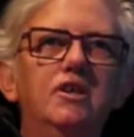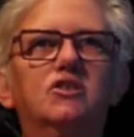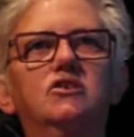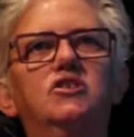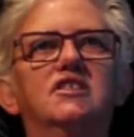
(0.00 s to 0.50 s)
it's
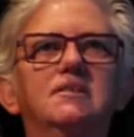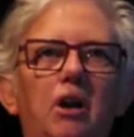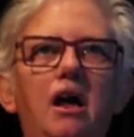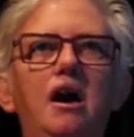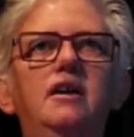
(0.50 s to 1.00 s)
because your
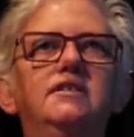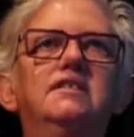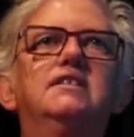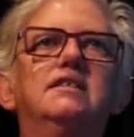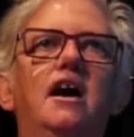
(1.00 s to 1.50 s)
supplier has
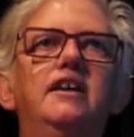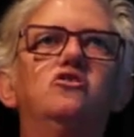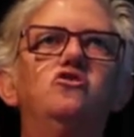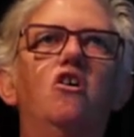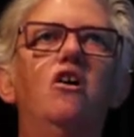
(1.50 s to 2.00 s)

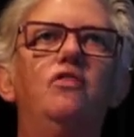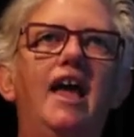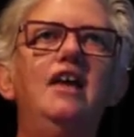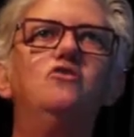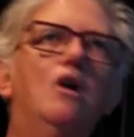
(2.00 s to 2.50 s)
decided
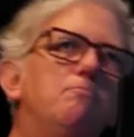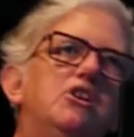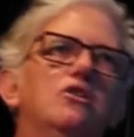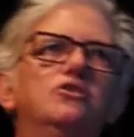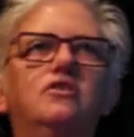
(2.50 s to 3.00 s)
not
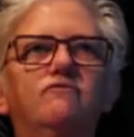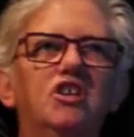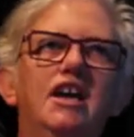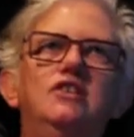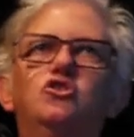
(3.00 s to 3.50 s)
because you've
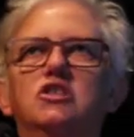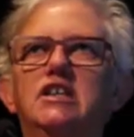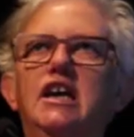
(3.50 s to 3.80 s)
changed your